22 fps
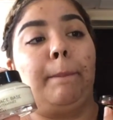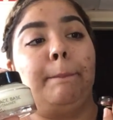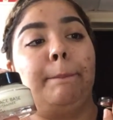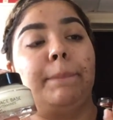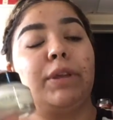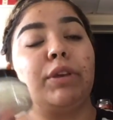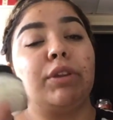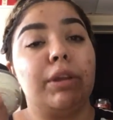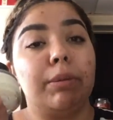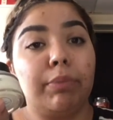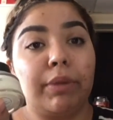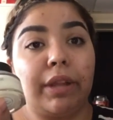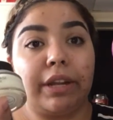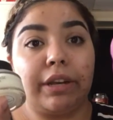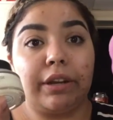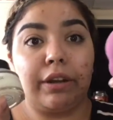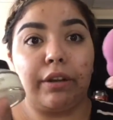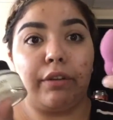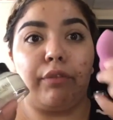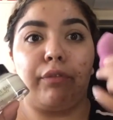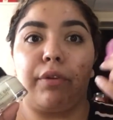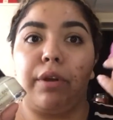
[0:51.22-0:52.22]
beauty
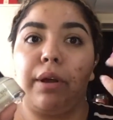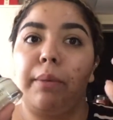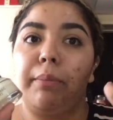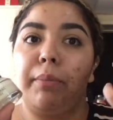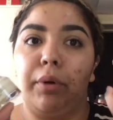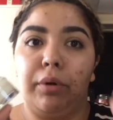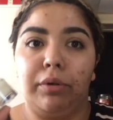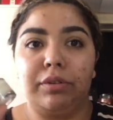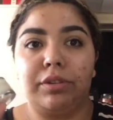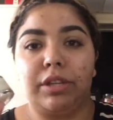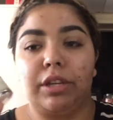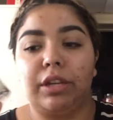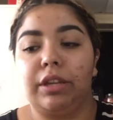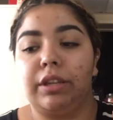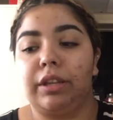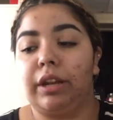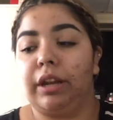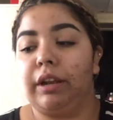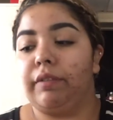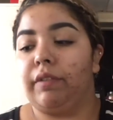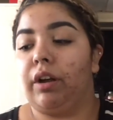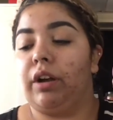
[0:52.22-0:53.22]
blender from Ulta
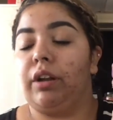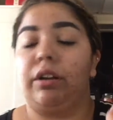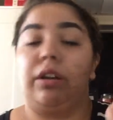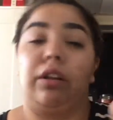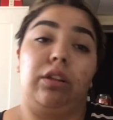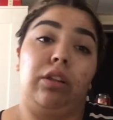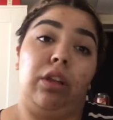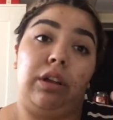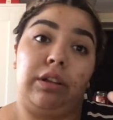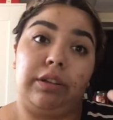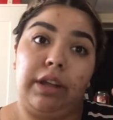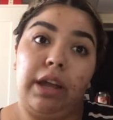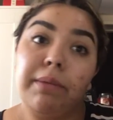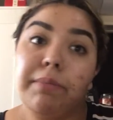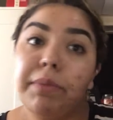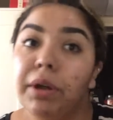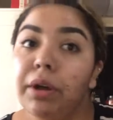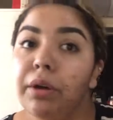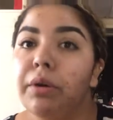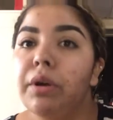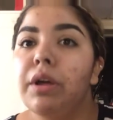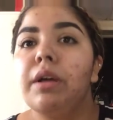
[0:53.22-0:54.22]
that I've gotten a long time
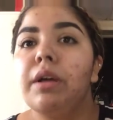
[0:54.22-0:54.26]
ago.